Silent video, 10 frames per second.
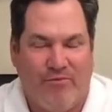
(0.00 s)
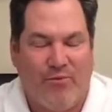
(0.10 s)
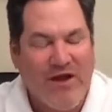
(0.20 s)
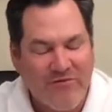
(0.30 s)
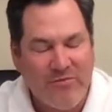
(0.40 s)

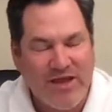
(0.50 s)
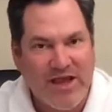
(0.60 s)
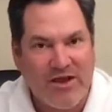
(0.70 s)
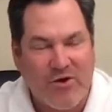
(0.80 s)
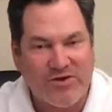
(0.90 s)
Right from the
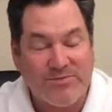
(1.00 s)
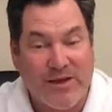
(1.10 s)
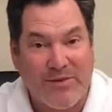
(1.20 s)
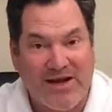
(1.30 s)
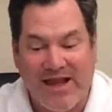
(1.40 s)
get go, it's
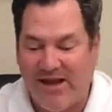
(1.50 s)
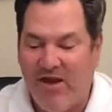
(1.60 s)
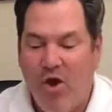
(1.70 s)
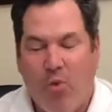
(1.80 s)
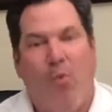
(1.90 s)
becoming negative.
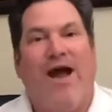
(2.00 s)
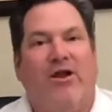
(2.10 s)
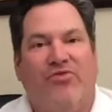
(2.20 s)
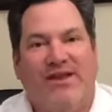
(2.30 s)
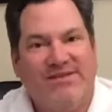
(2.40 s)
Why
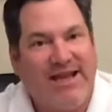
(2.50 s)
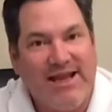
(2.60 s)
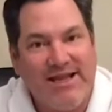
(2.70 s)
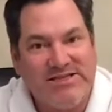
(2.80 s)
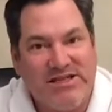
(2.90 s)
don't they take a
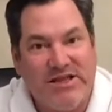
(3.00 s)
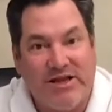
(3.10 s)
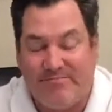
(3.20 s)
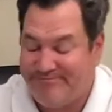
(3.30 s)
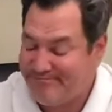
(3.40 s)
lesson
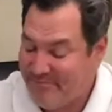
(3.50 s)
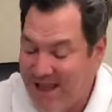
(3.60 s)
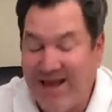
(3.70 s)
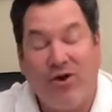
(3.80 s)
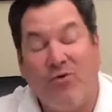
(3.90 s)
then?
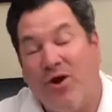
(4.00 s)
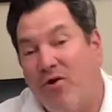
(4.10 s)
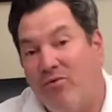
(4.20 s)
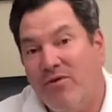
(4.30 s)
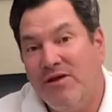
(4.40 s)
I don't
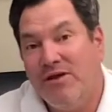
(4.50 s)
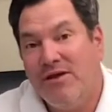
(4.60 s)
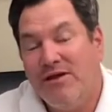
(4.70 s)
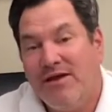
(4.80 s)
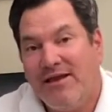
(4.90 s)
know.
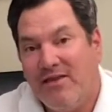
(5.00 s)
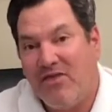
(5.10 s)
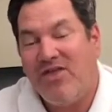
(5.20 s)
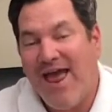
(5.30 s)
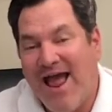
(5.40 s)

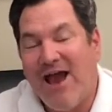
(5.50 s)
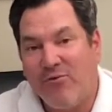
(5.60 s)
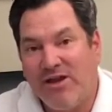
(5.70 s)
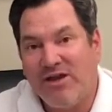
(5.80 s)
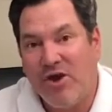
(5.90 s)
that I
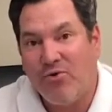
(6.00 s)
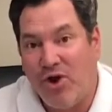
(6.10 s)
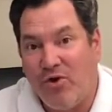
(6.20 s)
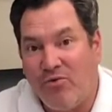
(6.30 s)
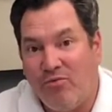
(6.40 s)
really don't
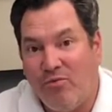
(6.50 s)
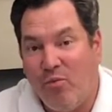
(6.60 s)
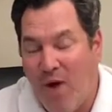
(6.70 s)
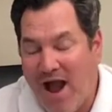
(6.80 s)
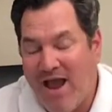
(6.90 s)
know.
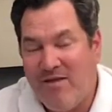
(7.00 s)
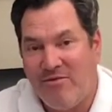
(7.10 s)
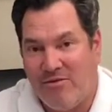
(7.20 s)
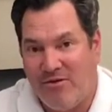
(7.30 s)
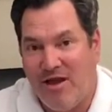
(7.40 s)
Why
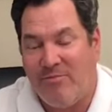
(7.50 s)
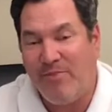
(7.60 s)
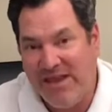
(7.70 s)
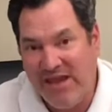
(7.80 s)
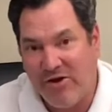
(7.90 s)
a
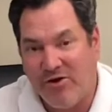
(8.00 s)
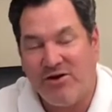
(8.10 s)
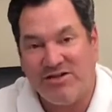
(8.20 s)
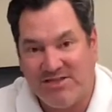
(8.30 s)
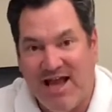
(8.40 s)
beginner
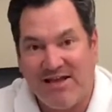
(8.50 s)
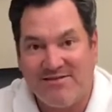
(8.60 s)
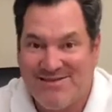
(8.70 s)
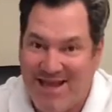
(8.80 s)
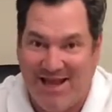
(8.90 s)
does
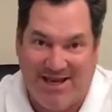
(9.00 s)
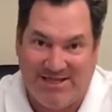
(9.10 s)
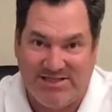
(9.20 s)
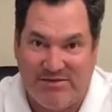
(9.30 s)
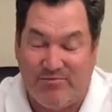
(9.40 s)
not take a
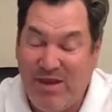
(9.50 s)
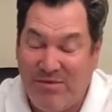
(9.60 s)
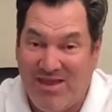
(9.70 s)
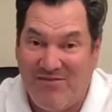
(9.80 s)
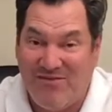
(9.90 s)
lesson.
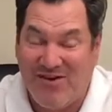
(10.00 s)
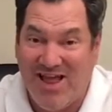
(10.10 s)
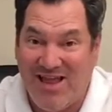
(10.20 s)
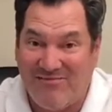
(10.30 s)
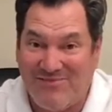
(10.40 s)
Maybe they feel
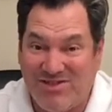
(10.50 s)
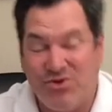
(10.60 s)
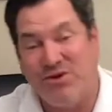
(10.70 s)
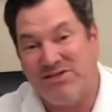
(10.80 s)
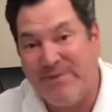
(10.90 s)
like it's
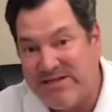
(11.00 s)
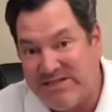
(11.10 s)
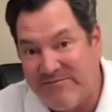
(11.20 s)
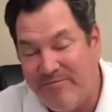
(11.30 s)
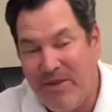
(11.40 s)
too
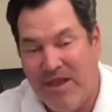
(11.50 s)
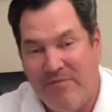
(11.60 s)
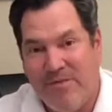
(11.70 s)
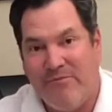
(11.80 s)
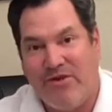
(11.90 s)
expensive.
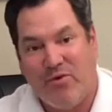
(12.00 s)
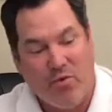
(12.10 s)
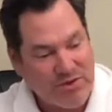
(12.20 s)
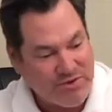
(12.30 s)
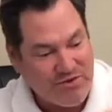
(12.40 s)
Maybe they don't
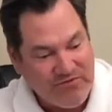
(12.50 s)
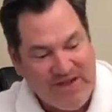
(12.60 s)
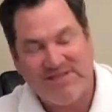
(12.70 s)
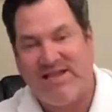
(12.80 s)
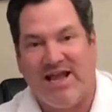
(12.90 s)
want to
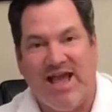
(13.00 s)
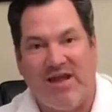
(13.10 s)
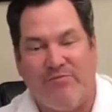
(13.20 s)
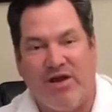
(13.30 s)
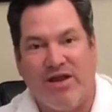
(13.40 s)
invest that kind
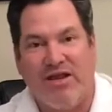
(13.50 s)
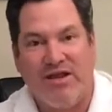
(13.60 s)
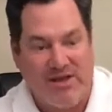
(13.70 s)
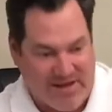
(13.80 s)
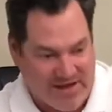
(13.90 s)
of money
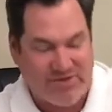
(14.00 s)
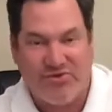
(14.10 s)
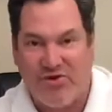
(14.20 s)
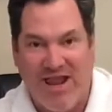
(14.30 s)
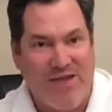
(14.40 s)
into
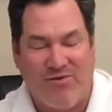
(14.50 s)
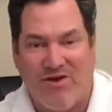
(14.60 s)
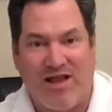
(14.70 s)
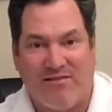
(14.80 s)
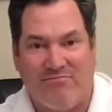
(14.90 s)
their game. They're
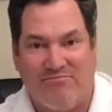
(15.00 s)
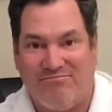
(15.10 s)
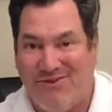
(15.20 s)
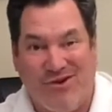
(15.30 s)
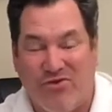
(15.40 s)
not
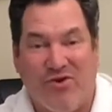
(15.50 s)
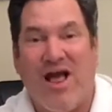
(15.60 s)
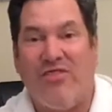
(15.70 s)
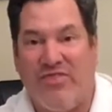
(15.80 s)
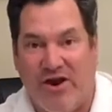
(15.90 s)
you know, they're
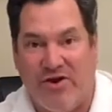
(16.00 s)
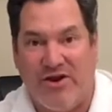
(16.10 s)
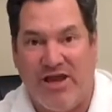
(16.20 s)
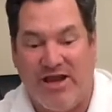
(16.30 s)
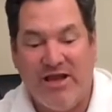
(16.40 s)
not there
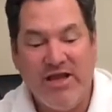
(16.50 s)
yet.